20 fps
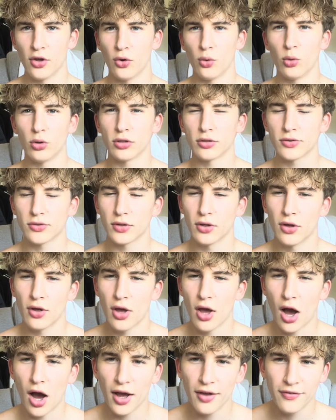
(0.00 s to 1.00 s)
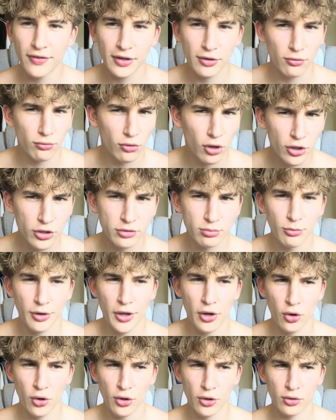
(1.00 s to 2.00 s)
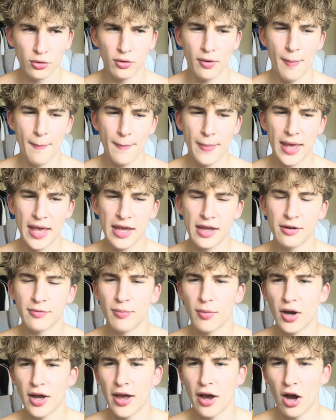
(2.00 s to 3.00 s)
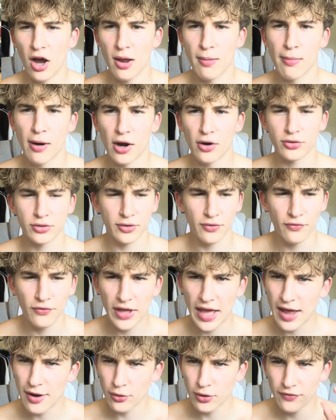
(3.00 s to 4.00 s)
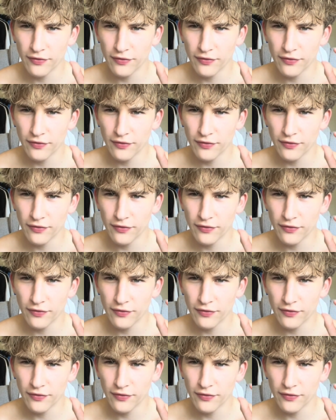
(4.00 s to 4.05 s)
was I think rosemary oil made my eyebrows very,